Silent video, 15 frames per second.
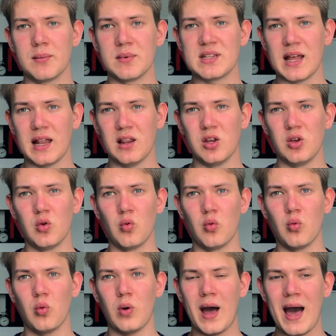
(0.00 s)
tell you
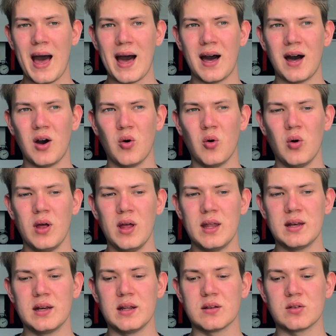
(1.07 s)
how the